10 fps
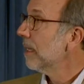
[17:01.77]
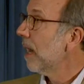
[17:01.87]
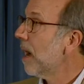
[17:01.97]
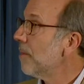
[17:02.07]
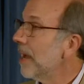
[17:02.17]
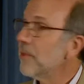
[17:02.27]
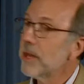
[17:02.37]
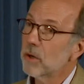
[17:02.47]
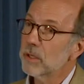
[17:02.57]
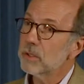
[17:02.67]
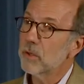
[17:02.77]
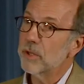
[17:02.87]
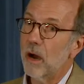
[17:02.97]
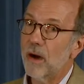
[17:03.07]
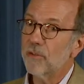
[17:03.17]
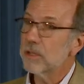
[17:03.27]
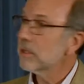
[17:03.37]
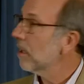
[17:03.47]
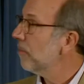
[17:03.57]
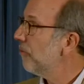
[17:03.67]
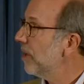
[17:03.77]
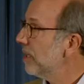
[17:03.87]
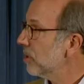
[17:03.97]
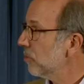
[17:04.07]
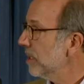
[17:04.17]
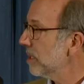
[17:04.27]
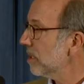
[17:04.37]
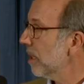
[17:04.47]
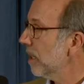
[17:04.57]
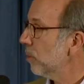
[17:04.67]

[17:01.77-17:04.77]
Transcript: And then also the off-the-tub phase 3 study,